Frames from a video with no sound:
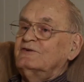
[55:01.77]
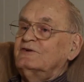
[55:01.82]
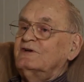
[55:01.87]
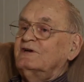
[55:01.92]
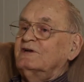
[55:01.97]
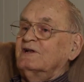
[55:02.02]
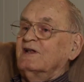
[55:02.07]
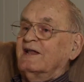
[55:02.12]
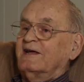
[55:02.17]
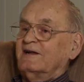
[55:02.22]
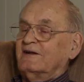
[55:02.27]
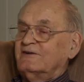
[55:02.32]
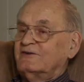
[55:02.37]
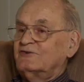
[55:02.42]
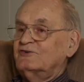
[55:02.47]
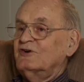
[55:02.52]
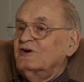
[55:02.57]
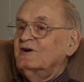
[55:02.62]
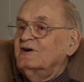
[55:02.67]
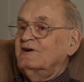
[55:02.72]
He had led a
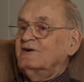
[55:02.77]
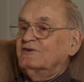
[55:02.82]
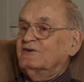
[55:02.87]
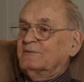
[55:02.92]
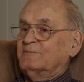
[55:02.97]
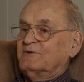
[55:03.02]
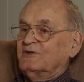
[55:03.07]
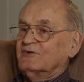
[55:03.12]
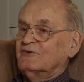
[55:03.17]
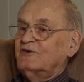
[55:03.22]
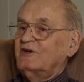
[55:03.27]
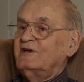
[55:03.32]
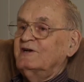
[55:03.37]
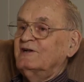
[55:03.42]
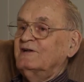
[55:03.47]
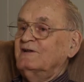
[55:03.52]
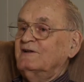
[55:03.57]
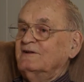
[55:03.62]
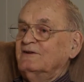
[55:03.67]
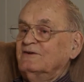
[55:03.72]
charge up this
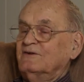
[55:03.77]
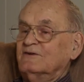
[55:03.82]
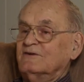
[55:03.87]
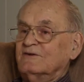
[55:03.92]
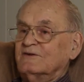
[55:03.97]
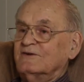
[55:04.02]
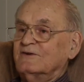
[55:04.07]
hill and